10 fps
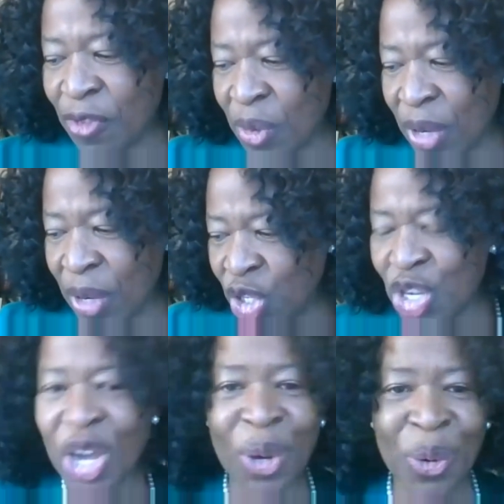for us to
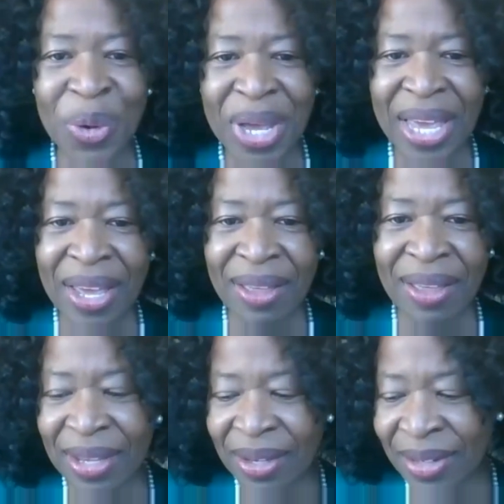know
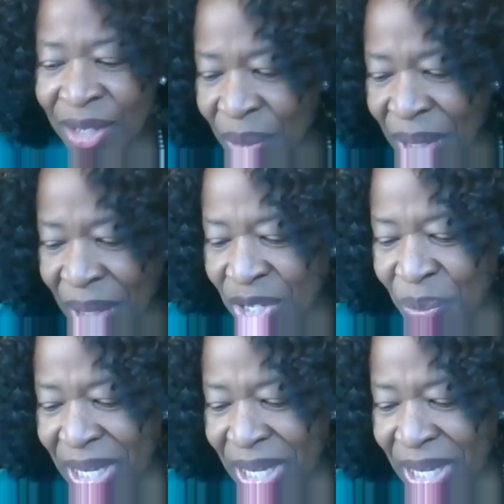the degree to